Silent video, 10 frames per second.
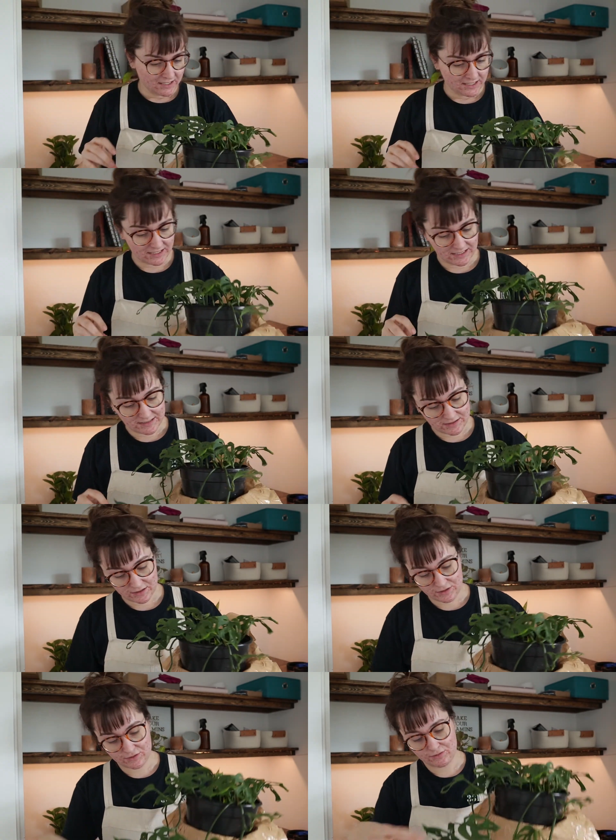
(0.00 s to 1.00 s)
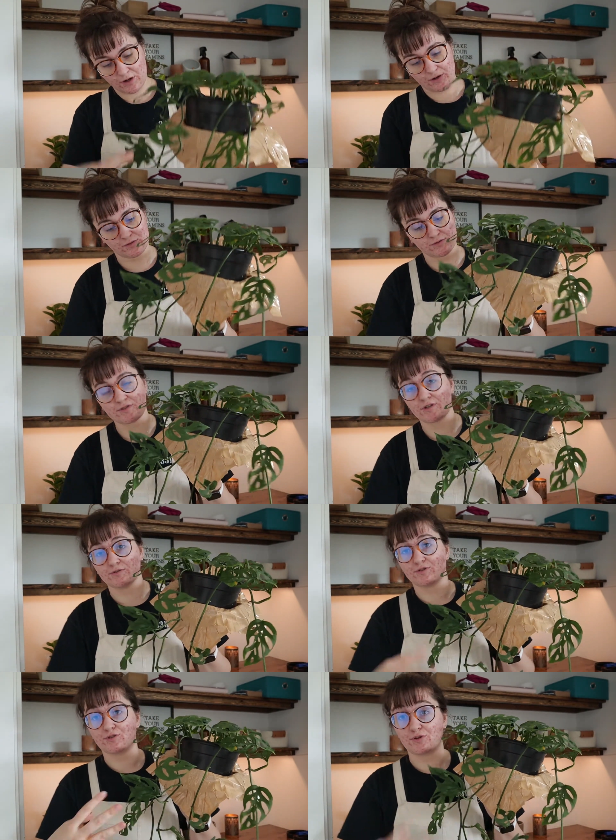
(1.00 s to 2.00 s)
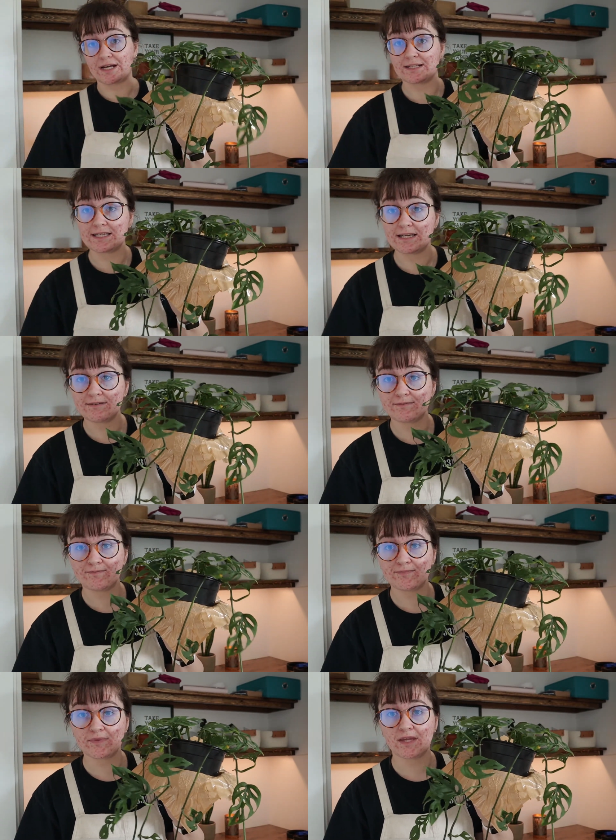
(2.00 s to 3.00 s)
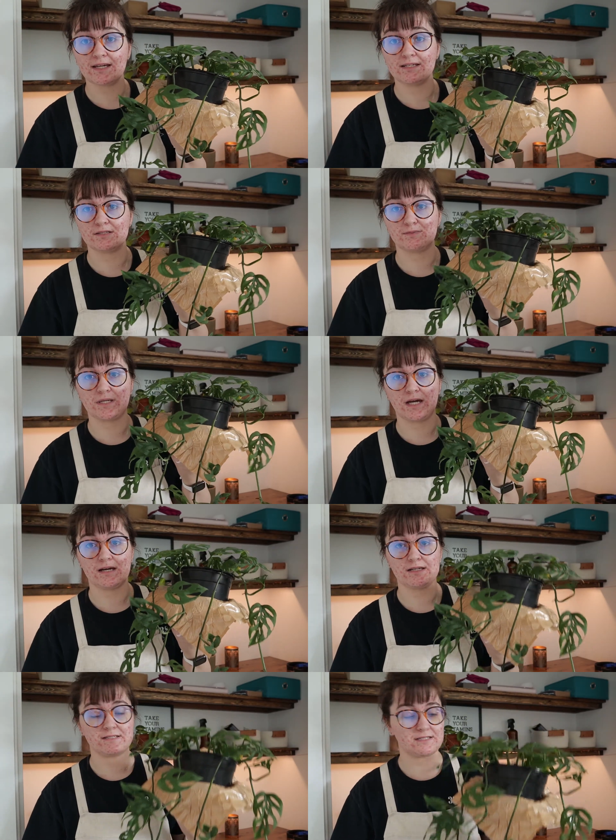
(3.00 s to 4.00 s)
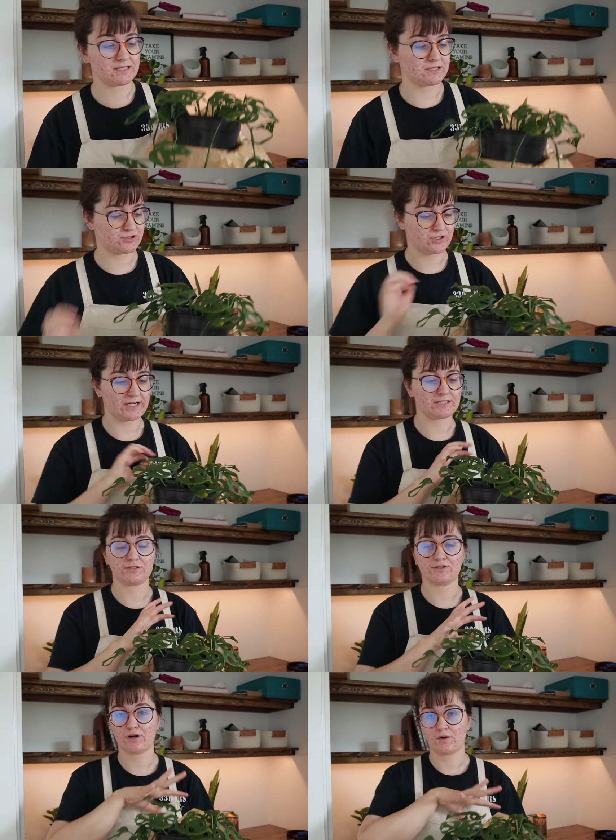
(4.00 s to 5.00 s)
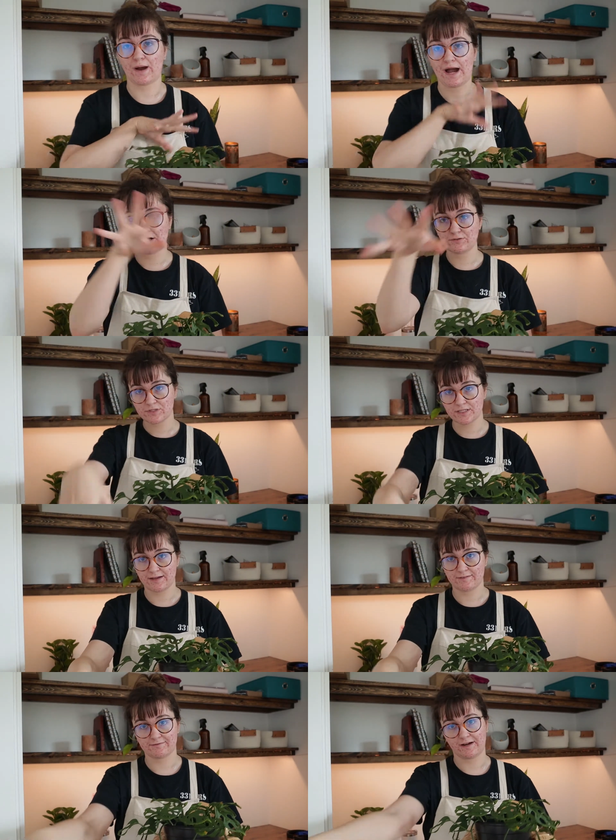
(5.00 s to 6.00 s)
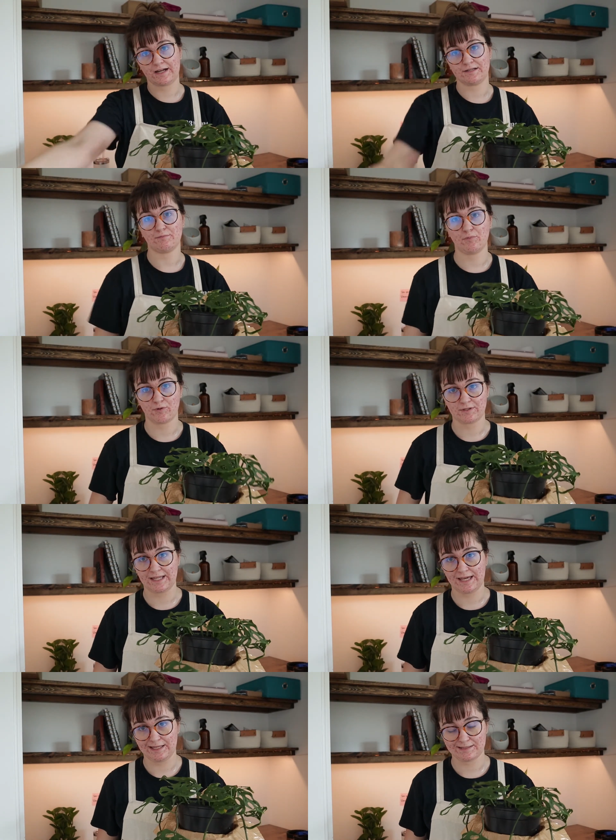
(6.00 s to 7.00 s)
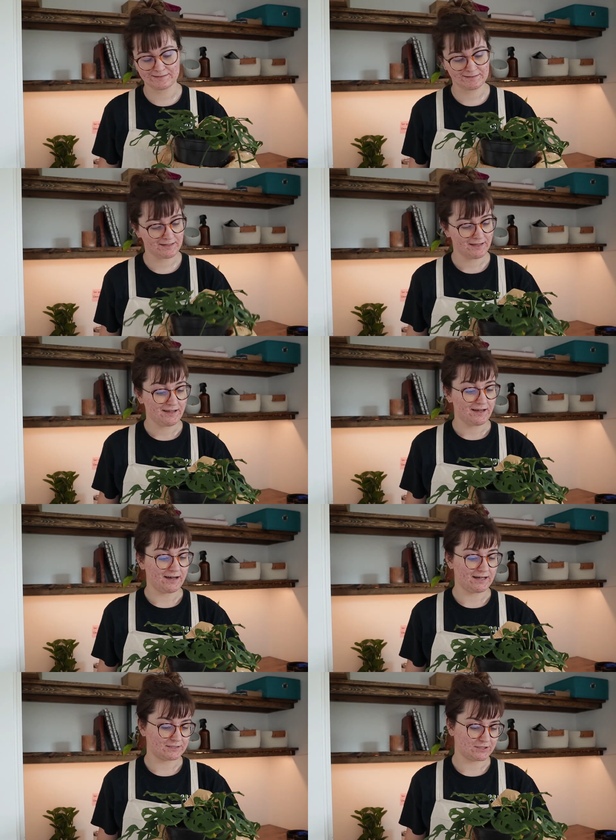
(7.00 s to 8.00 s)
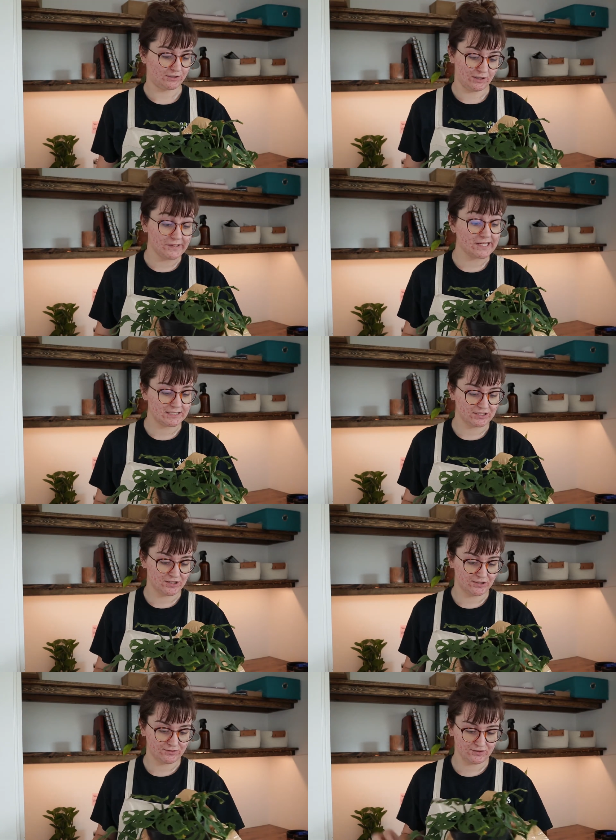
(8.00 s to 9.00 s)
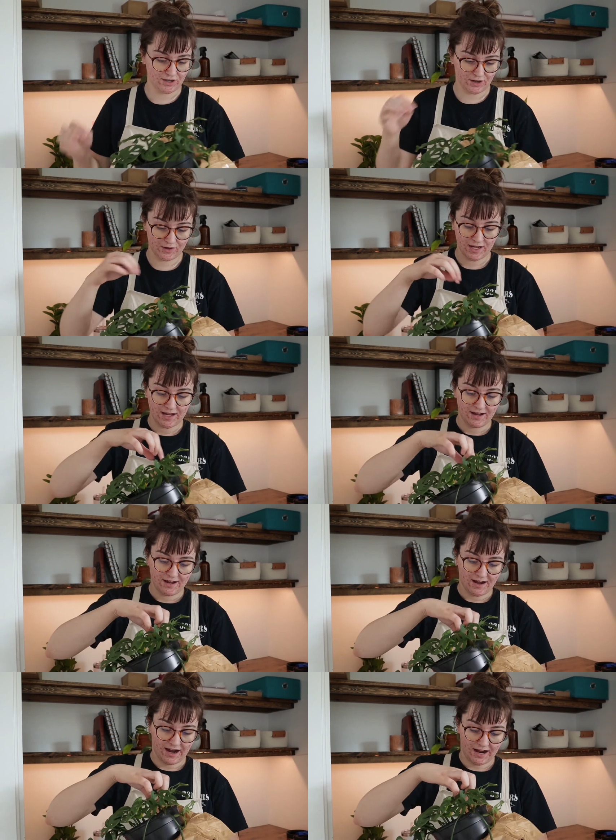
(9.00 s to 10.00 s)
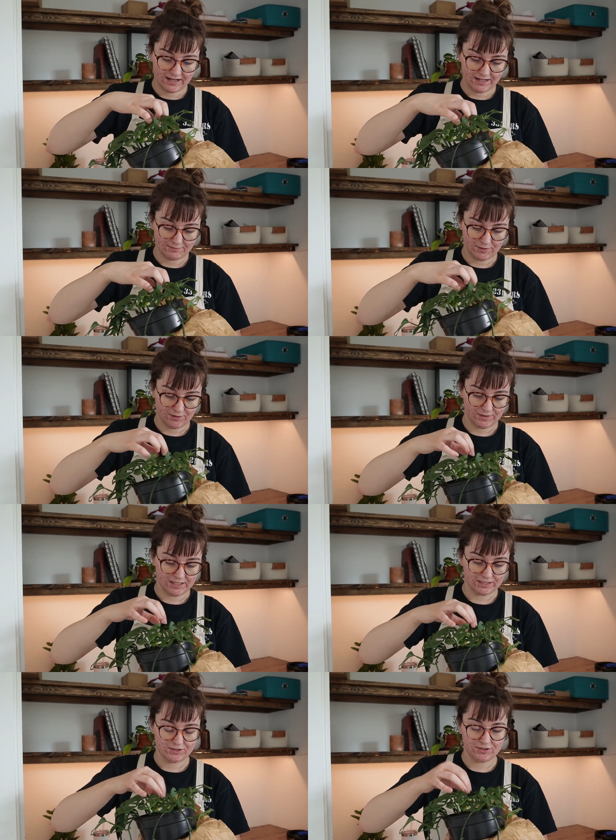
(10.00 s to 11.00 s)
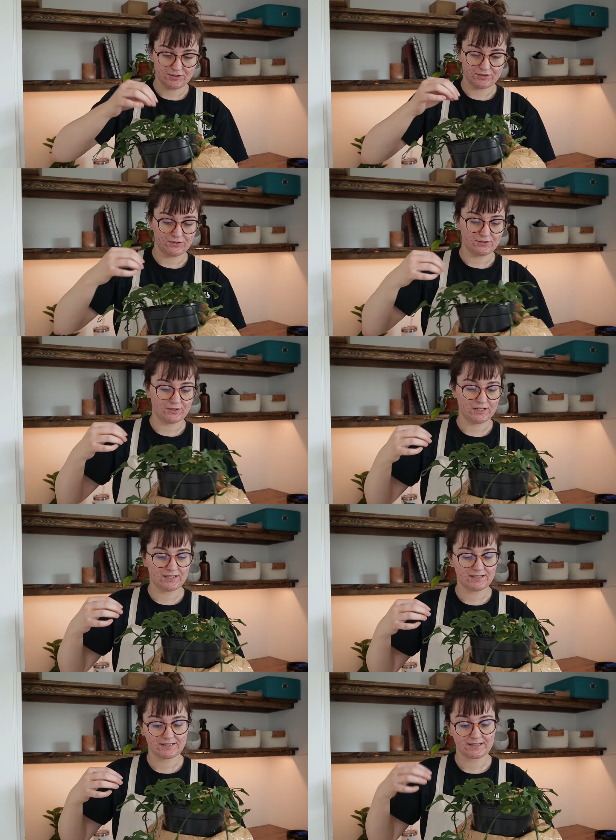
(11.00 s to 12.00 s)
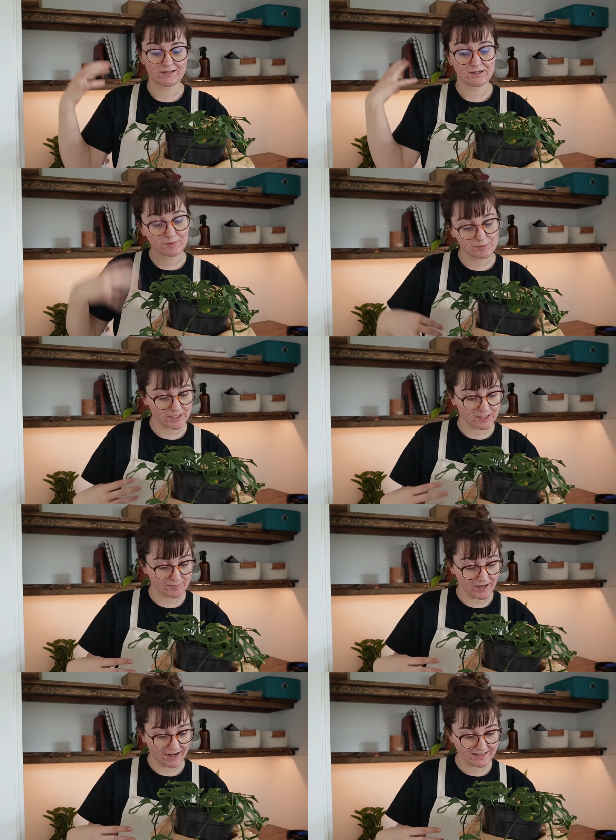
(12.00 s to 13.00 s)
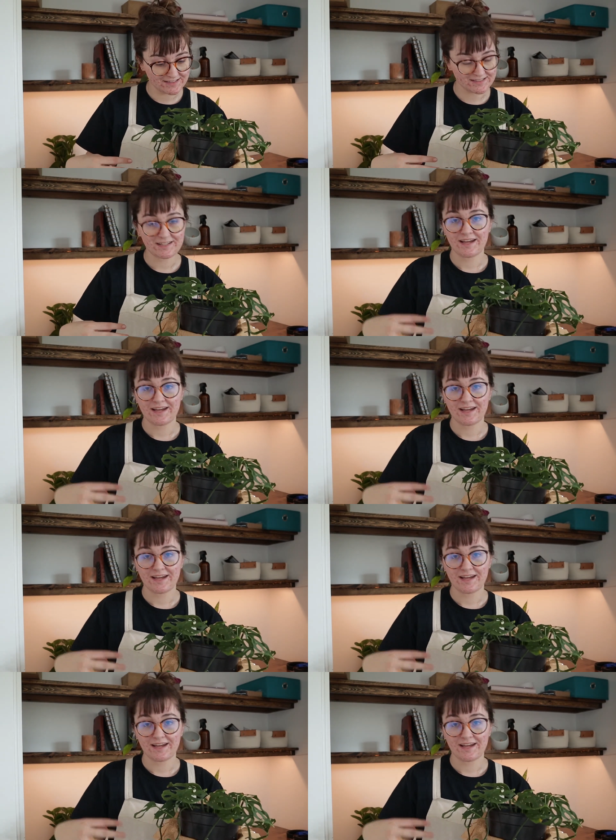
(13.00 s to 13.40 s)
He's grown so traily is because he's trying to grow out and find more land to grow into. So I am going to get him a bigger pot